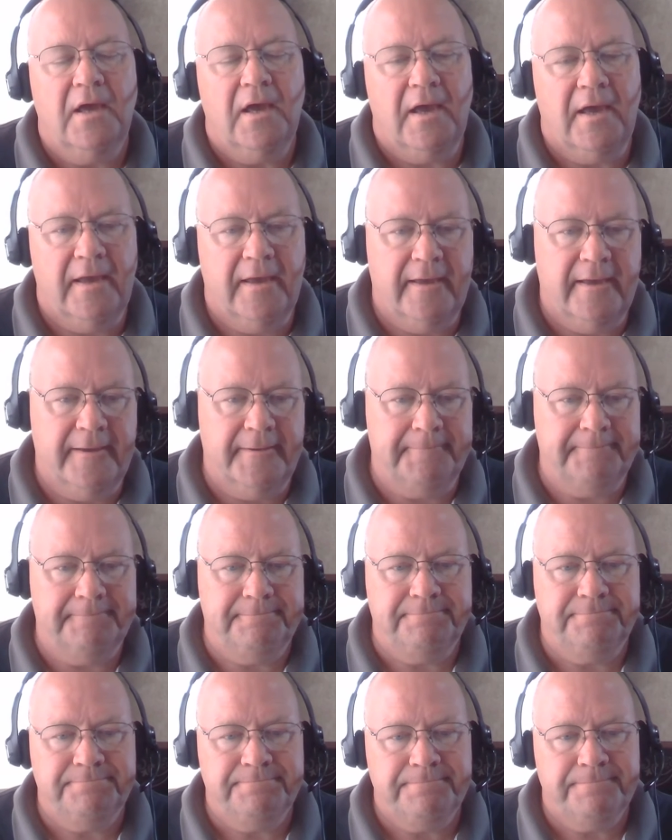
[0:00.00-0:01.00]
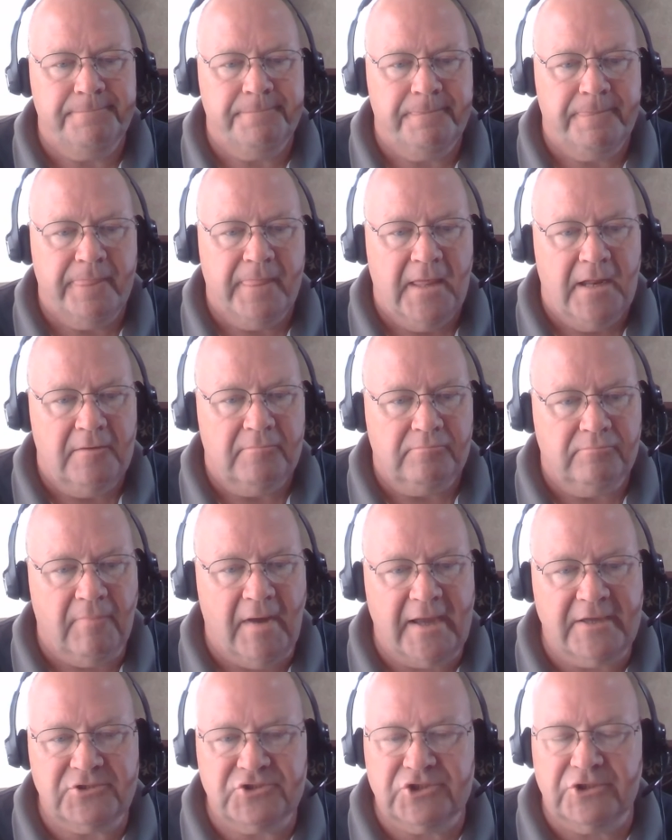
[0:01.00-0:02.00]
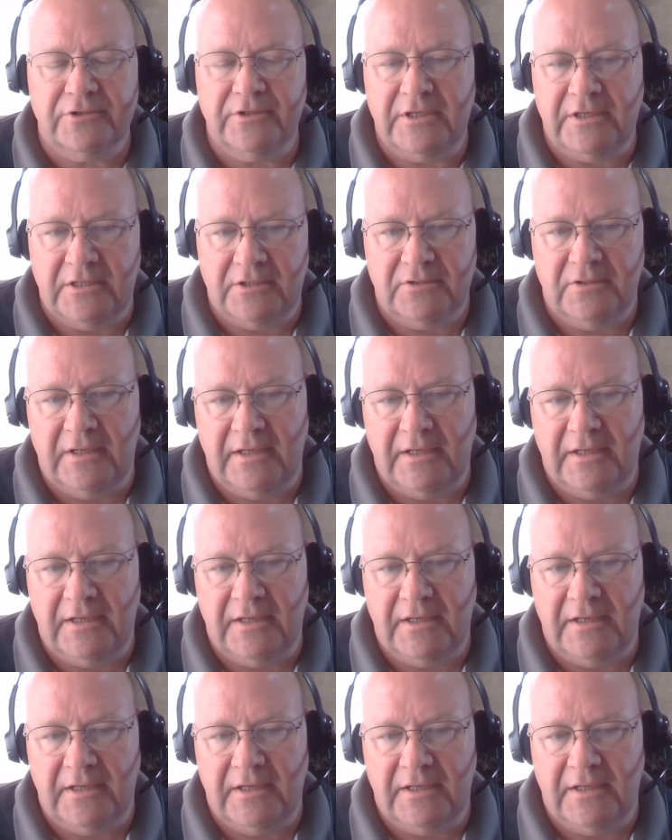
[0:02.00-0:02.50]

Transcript: Um, my journey in,